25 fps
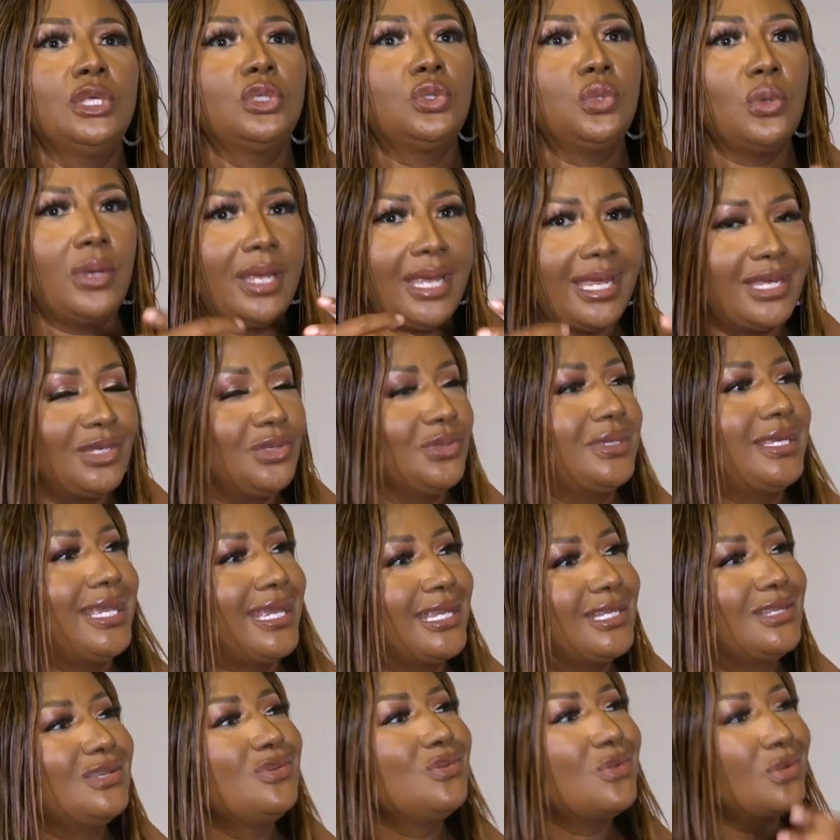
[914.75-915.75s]
to
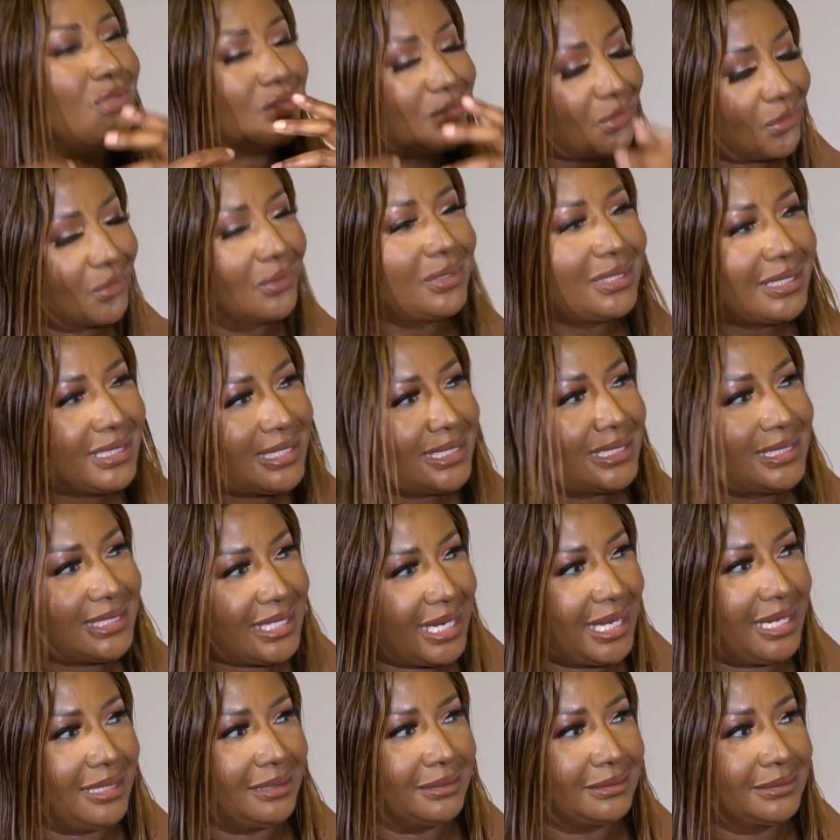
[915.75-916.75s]
educate not only the
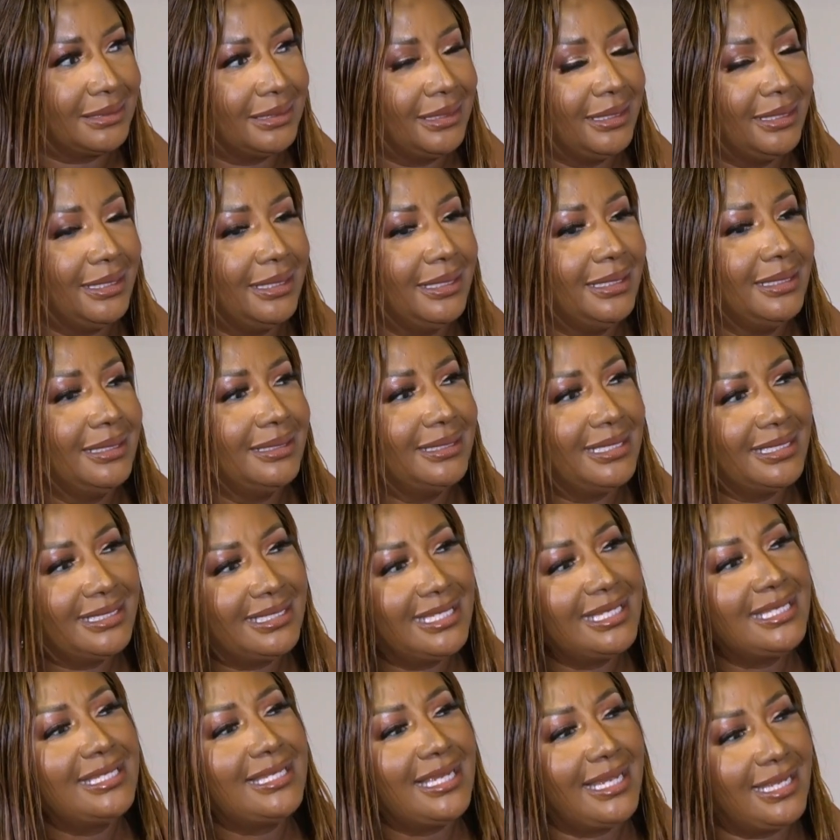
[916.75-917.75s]
child, the
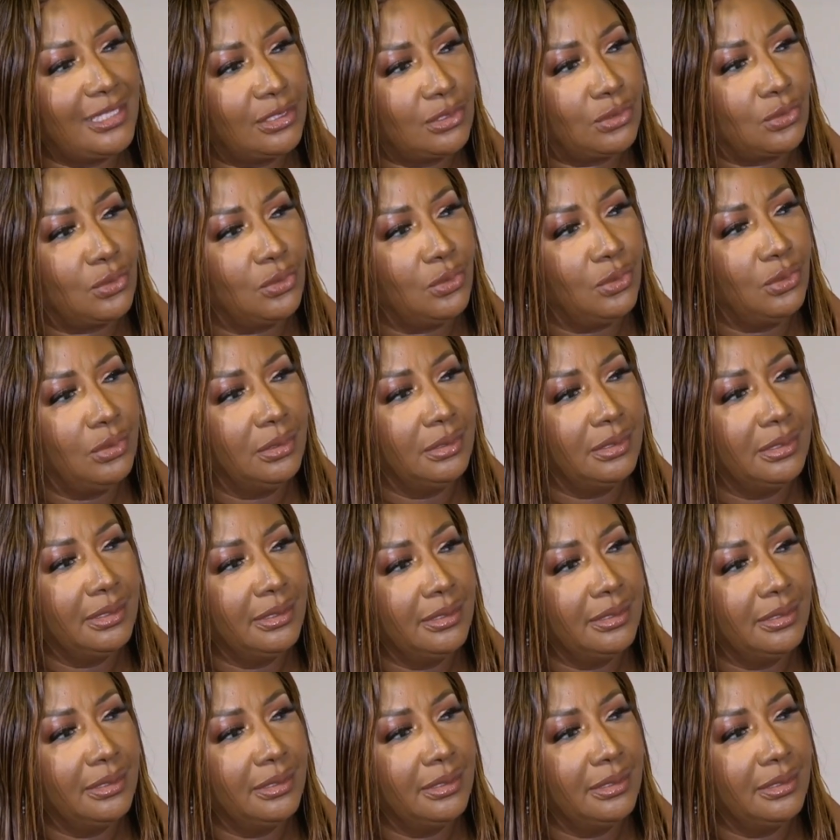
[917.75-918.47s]
teacher at school,